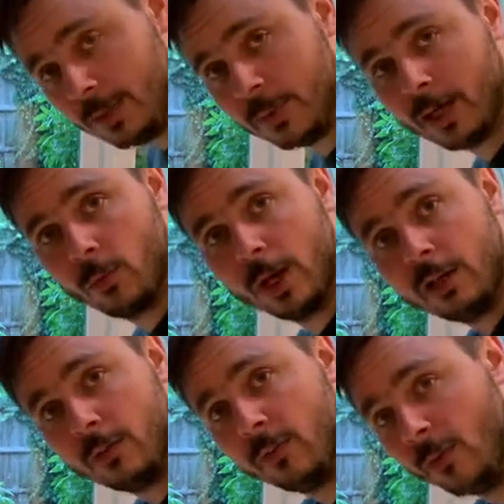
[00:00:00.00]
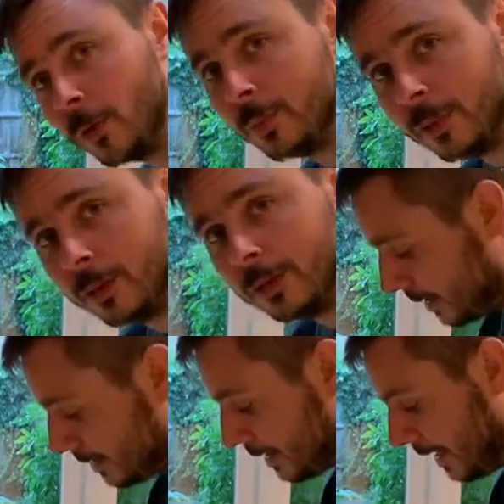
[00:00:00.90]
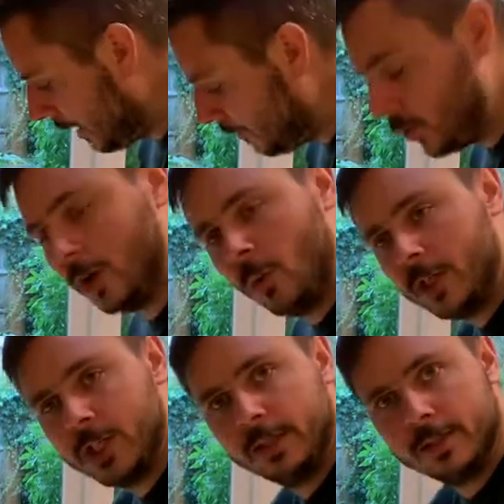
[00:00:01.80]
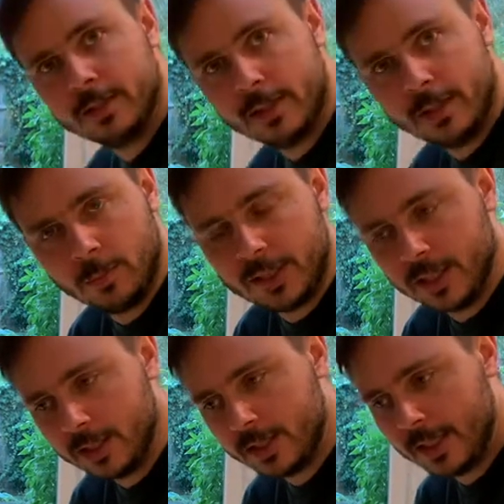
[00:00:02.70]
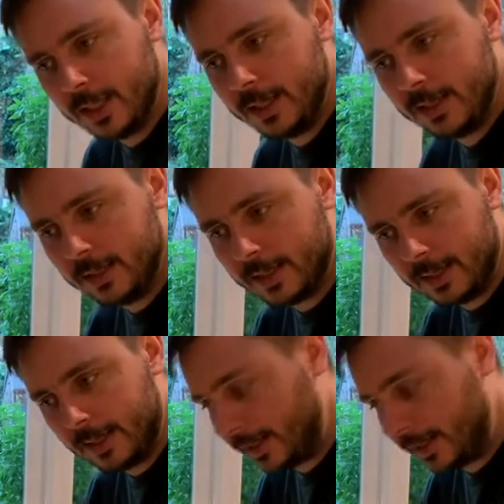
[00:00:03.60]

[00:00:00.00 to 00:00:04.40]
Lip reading: and really affordable steak. If you are watching this in potentially a